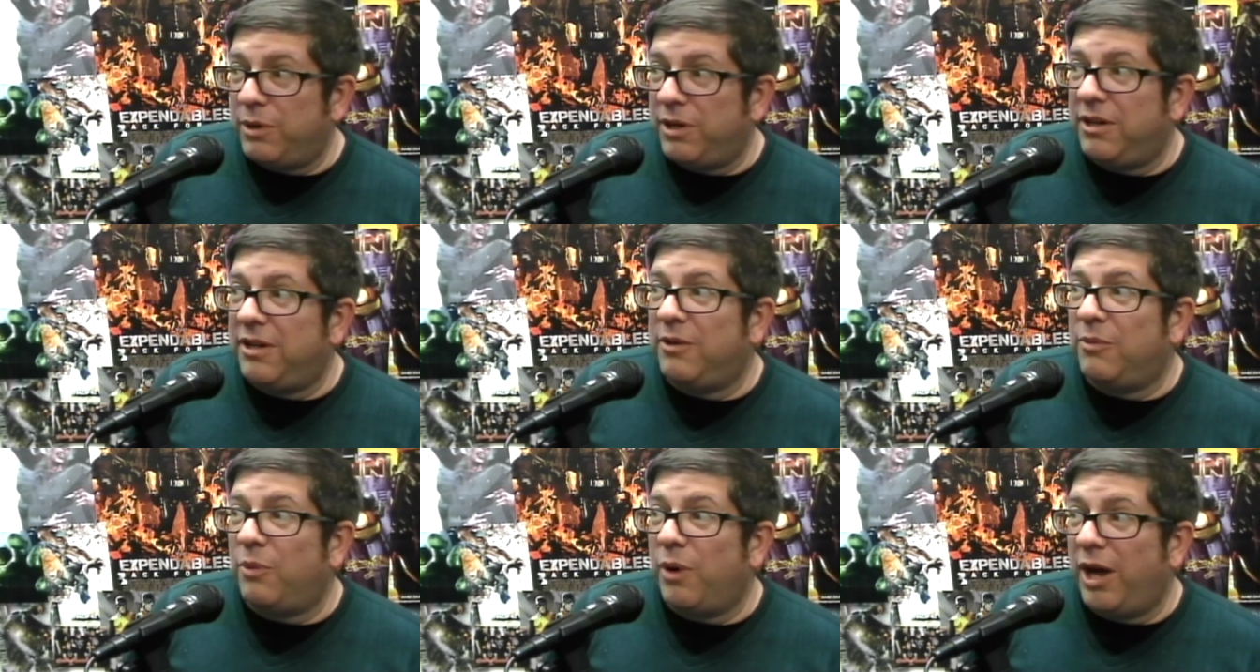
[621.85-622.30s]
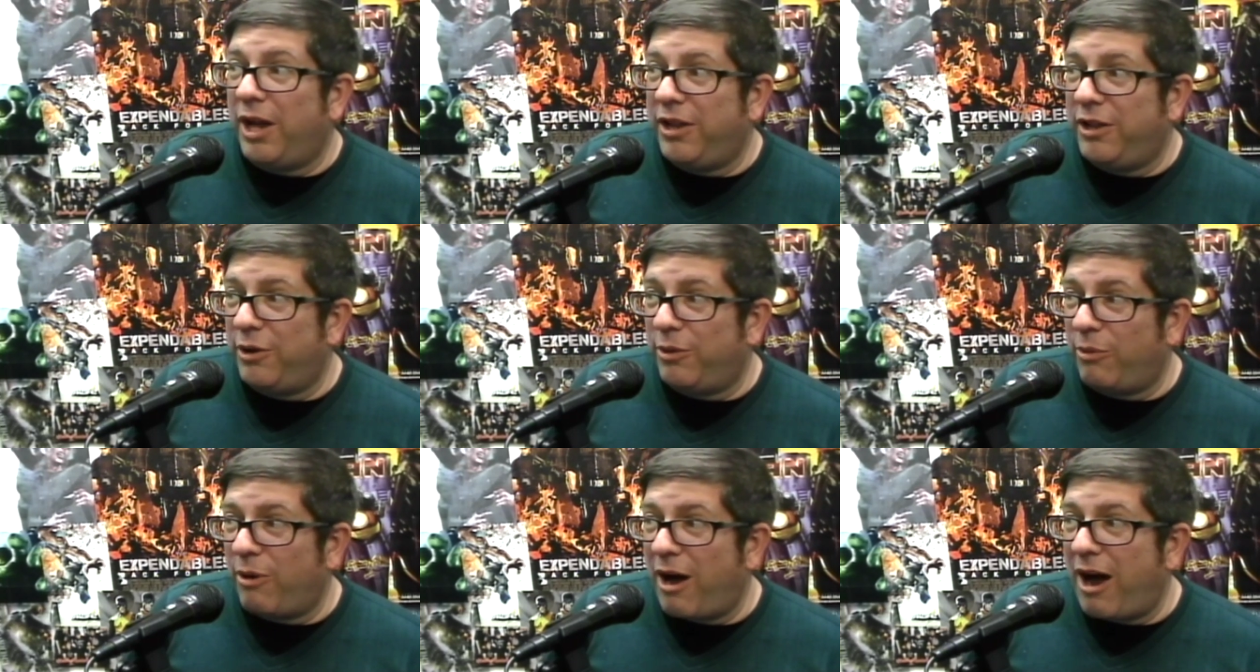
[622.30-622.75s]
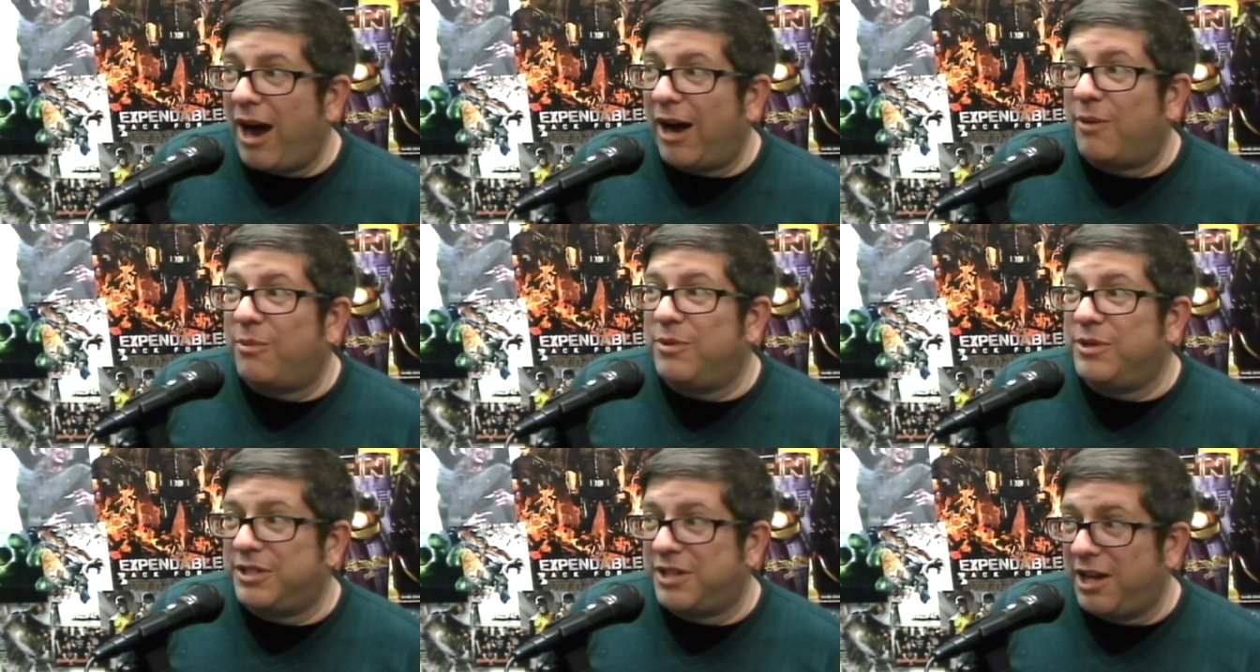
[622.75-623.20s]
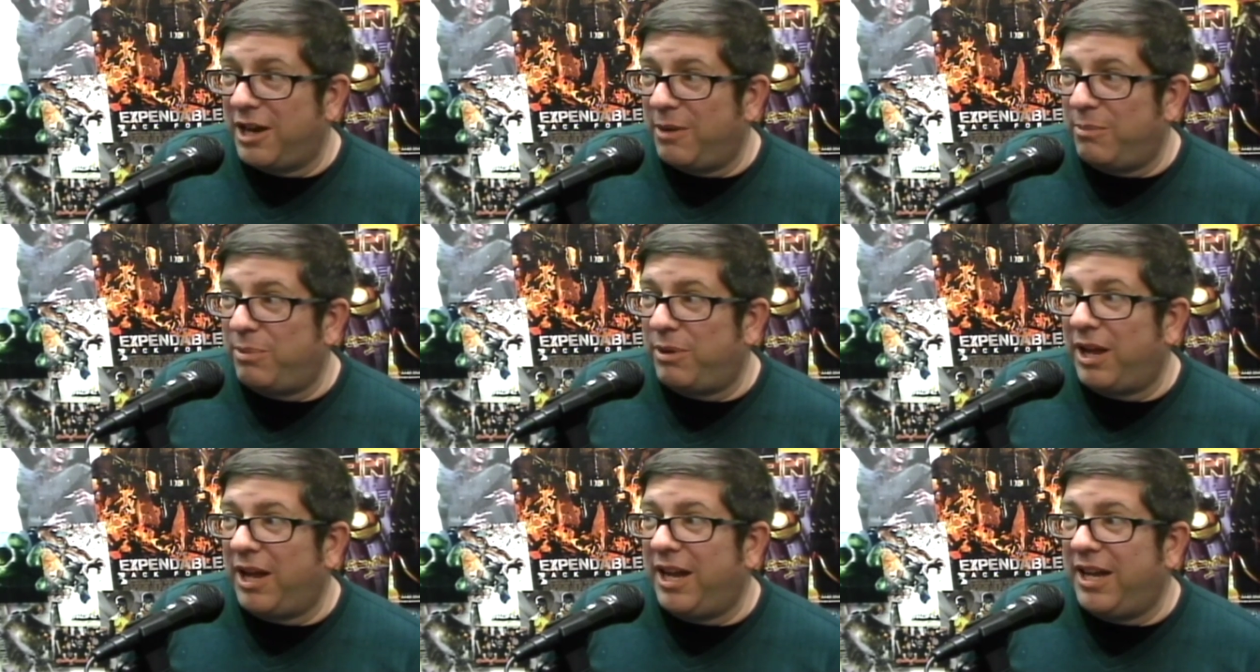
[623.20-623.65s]
I apologize to all my
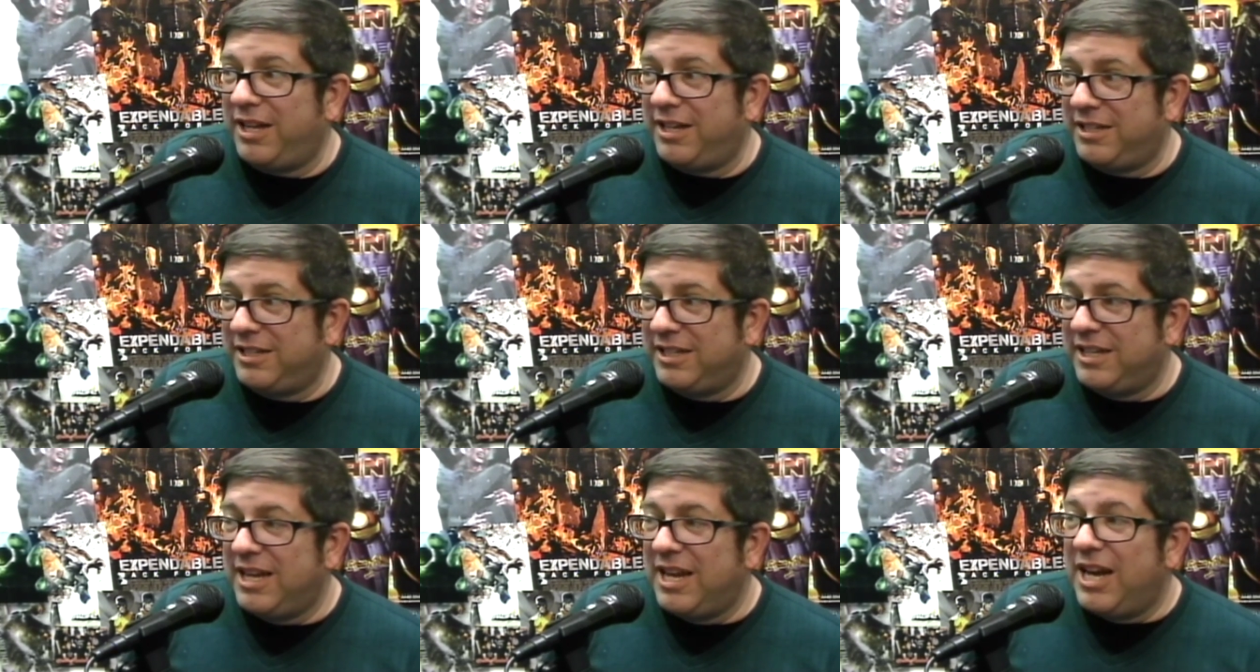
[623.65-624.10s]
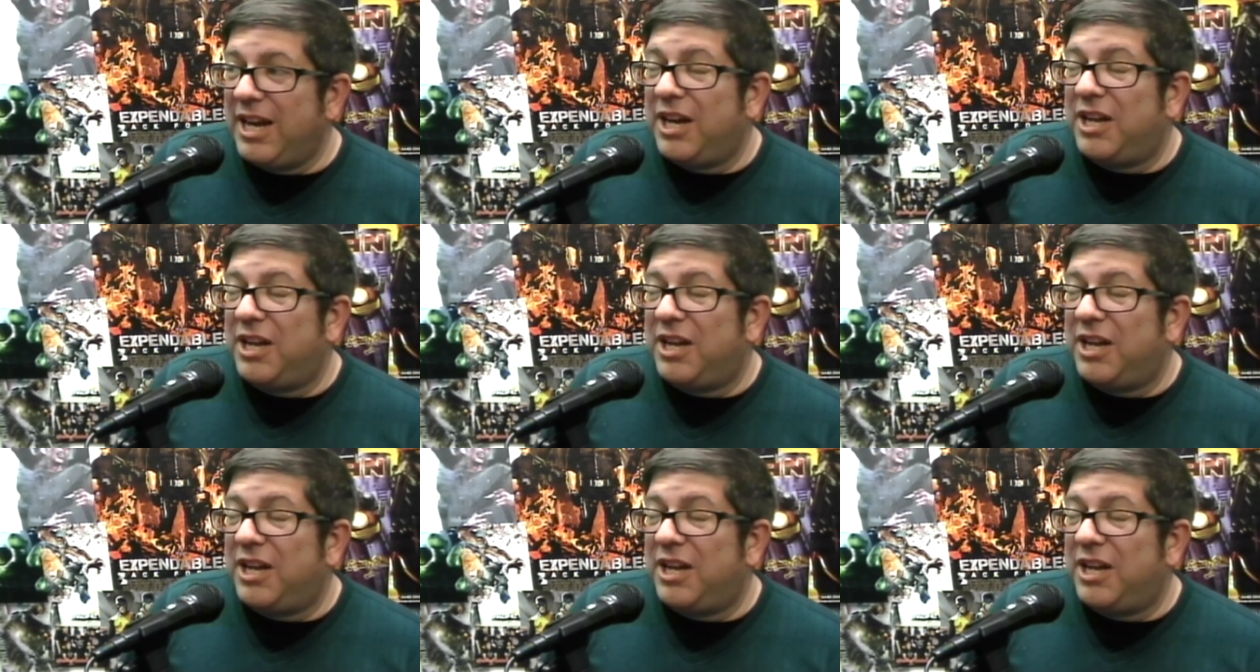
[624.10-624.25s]
Islander friends